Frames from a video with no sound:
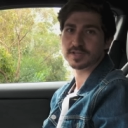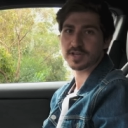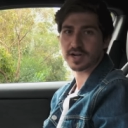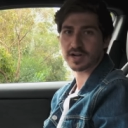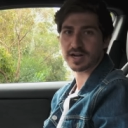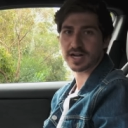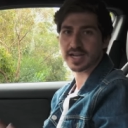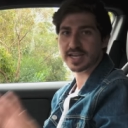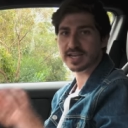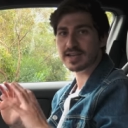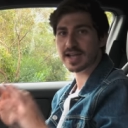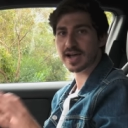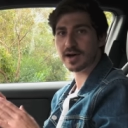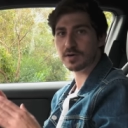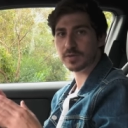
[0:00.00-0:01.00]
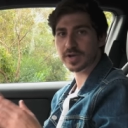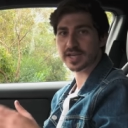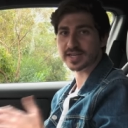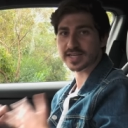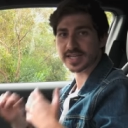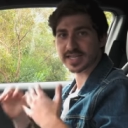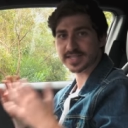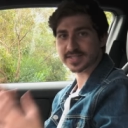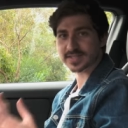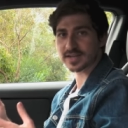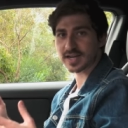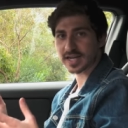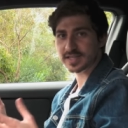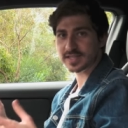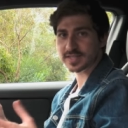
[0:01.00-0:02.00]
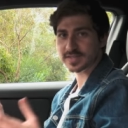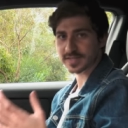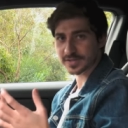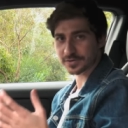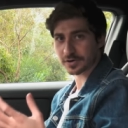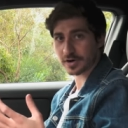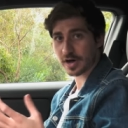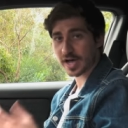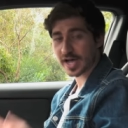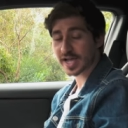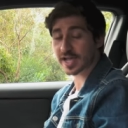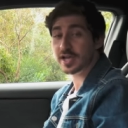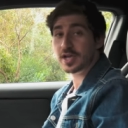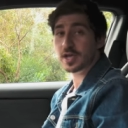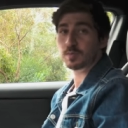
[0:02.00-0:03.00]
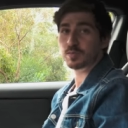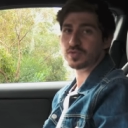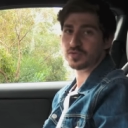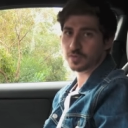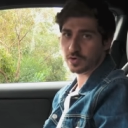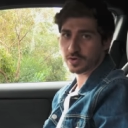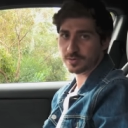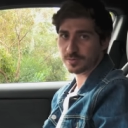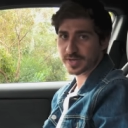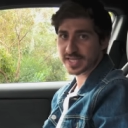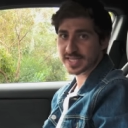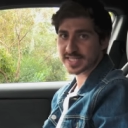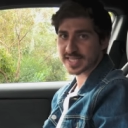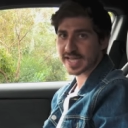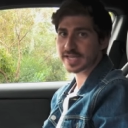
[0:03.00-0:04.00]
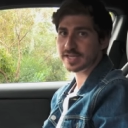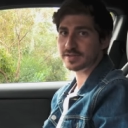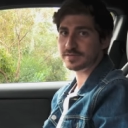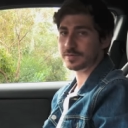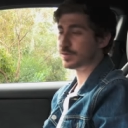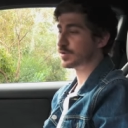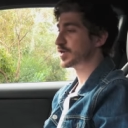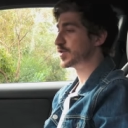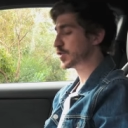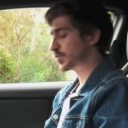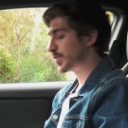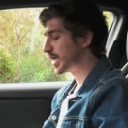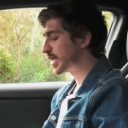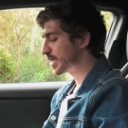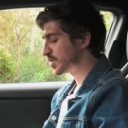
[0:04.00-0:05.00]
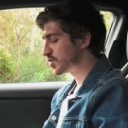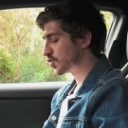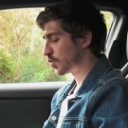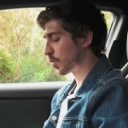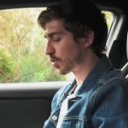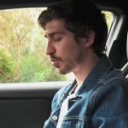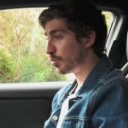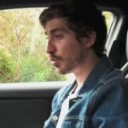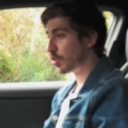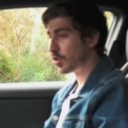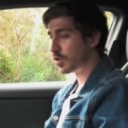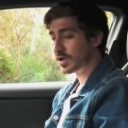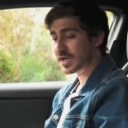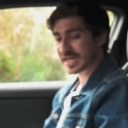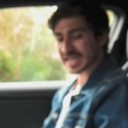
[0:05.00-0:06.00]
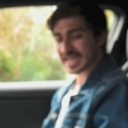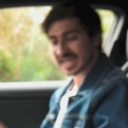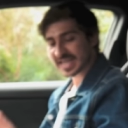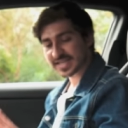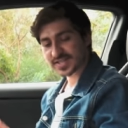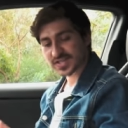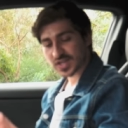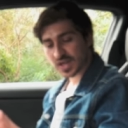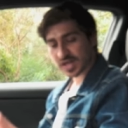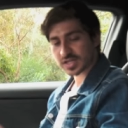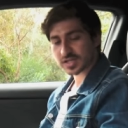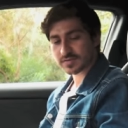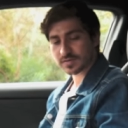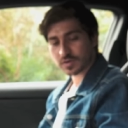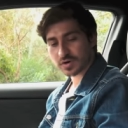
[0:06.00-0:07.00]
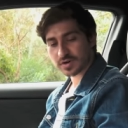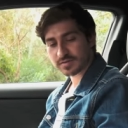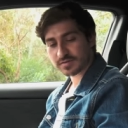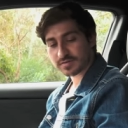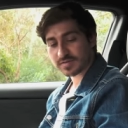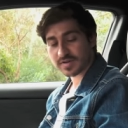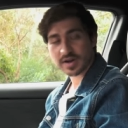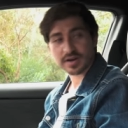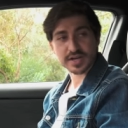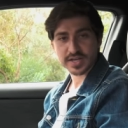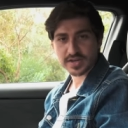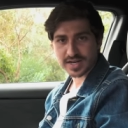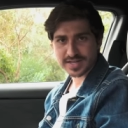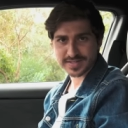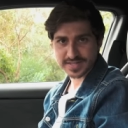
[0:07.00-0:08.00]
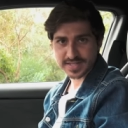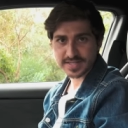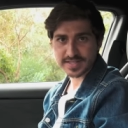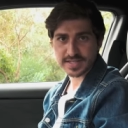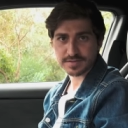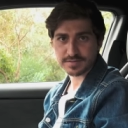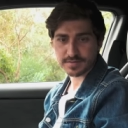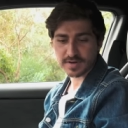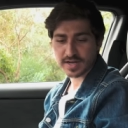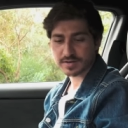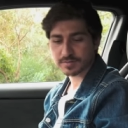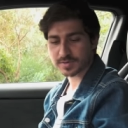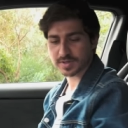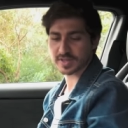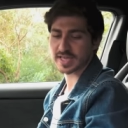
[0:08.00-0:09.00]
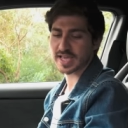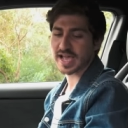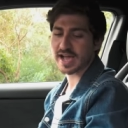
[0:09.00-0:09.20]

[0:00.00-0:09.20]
All right, now we are inside this little guy before we take it for a spin and talk more. Inside, you've got very nice seats at the front with the